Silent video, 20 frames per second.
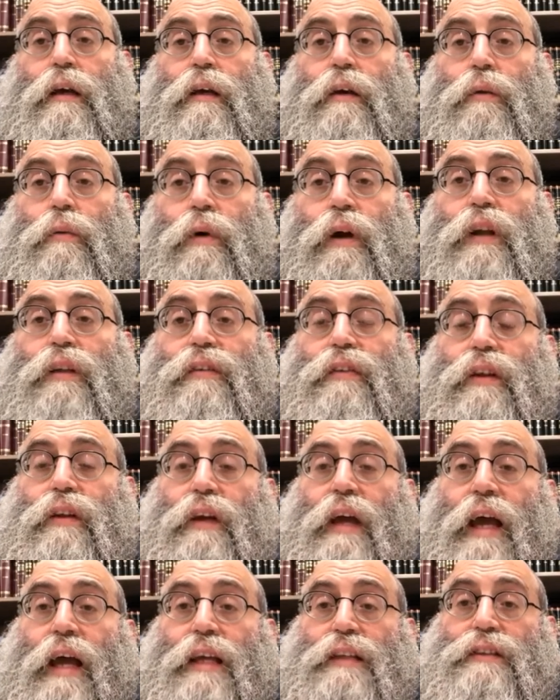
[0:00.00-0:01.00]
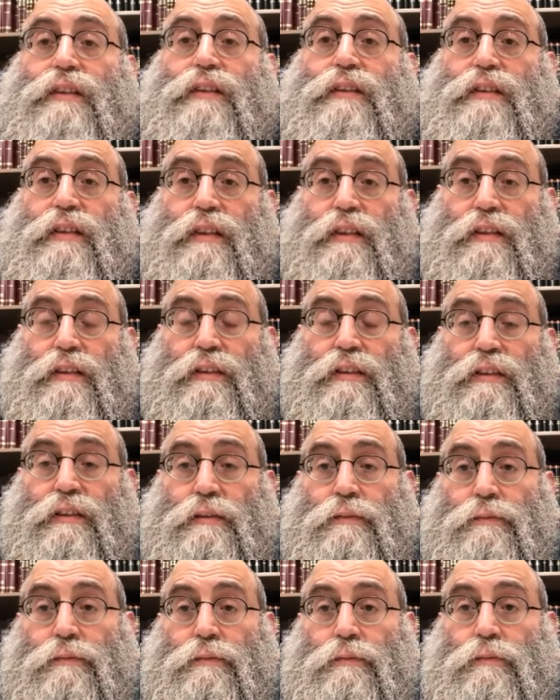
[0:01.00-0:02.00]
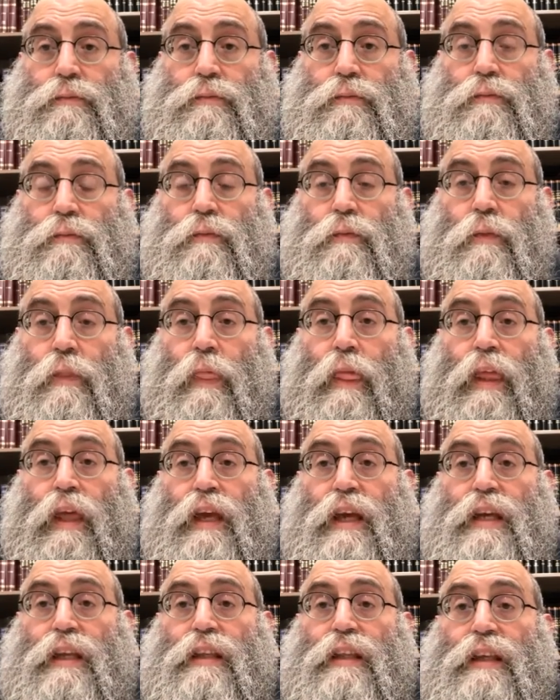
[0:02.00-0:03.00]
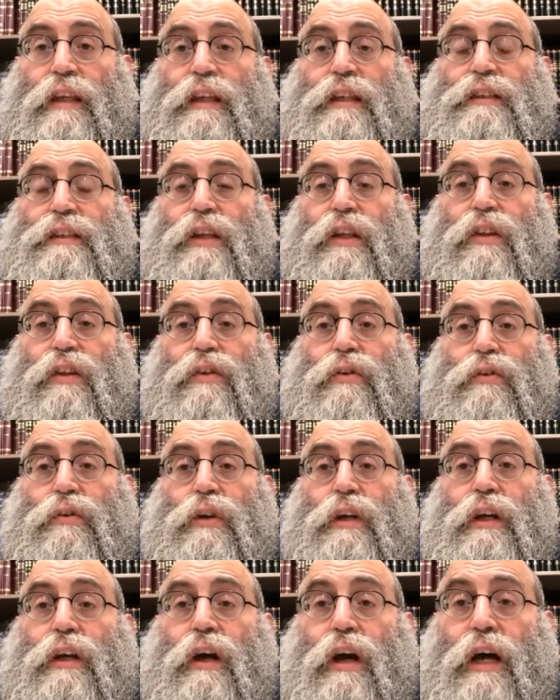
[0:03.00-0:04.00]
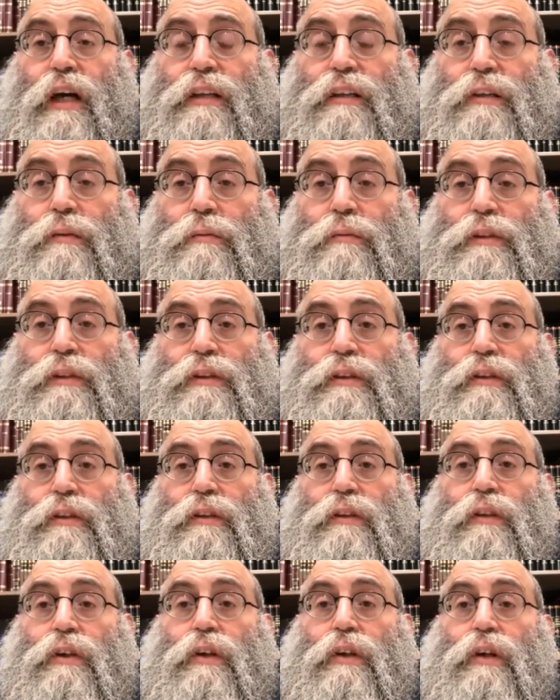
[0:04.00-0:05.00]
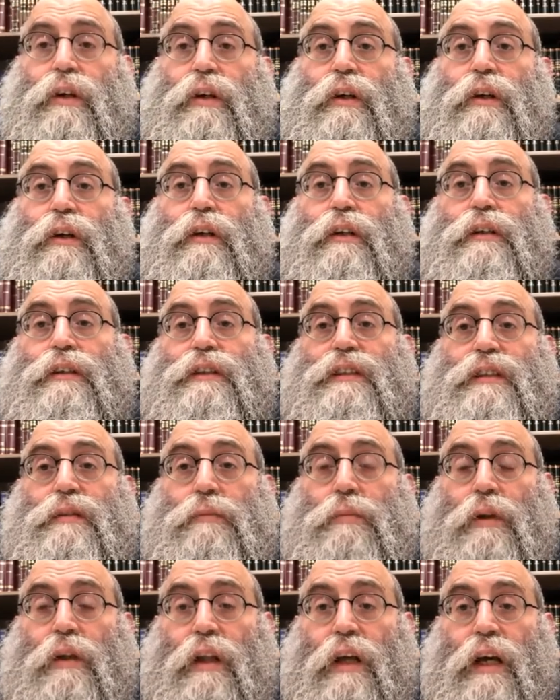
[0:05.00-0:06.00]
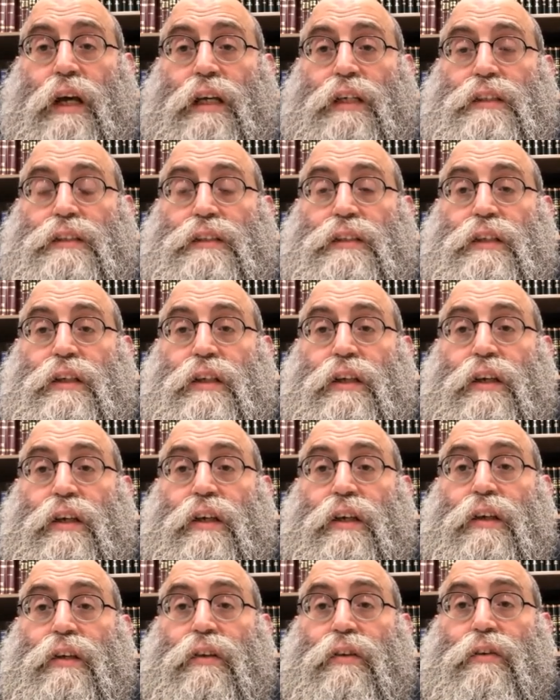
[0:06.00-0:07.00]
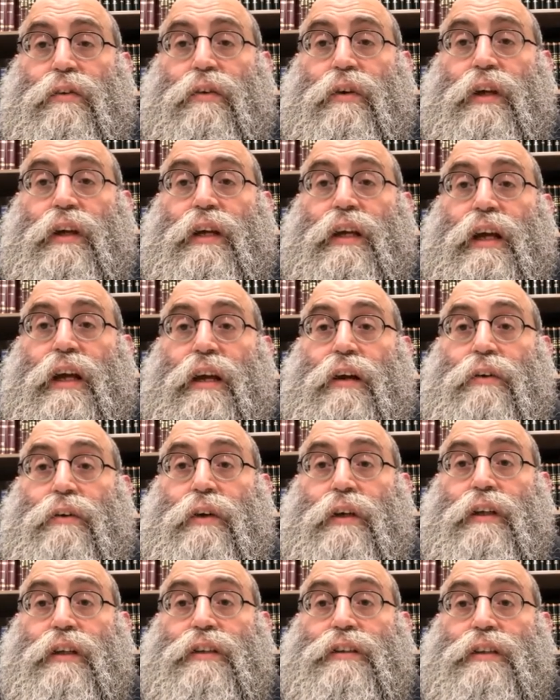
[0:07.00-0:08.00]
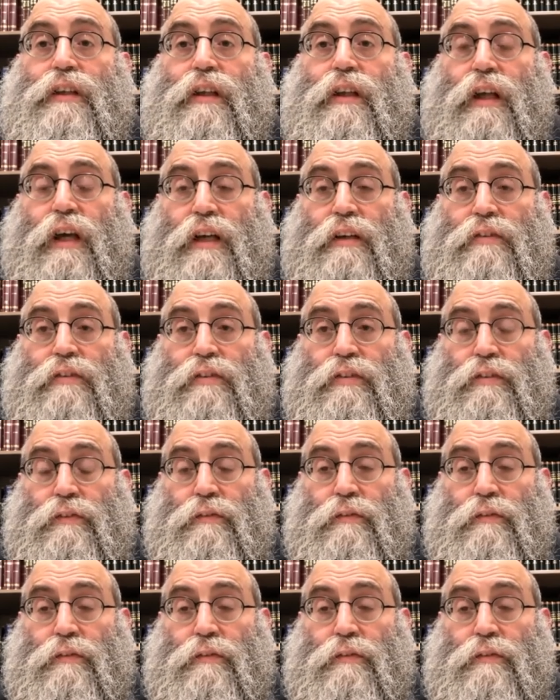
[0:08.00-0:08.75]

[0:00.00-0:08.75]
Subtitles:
One of the answers is these 3 items symbolize 3 arenas in life.